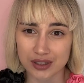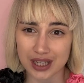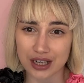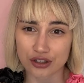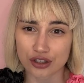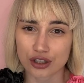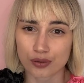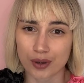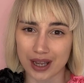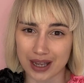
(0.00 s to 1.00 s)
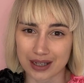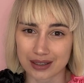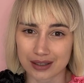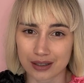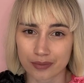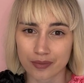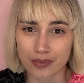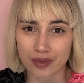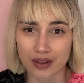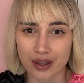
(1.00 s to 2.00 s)
tensions were eased,
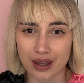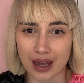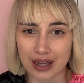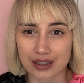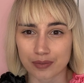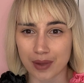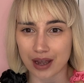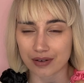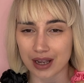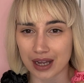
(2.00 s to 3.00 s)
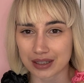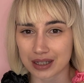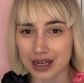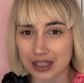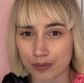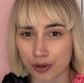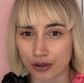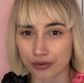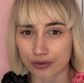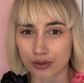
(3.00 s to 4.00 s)
and Mary and Elizabeth